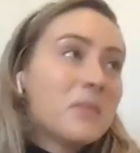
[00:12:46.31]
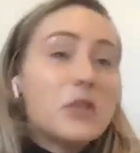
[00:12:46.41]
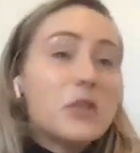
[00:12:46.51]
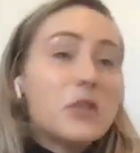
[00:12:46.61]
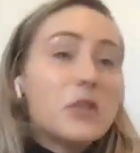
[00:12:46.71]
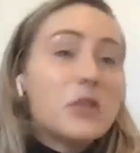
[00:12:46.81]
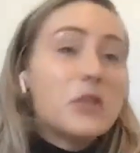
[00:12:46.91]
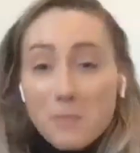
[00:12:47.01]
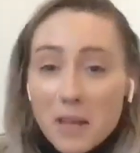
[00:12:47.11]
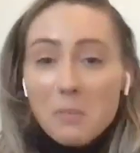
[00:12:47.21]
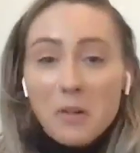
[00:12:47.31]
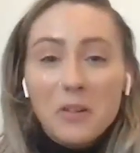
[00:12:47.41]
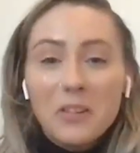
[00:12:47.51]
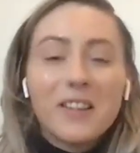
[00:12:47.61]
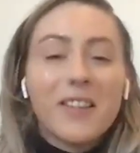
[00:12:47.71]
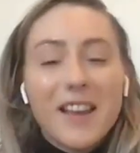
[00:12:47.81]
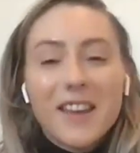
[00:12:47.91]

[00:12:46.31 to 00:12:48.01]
do very minimal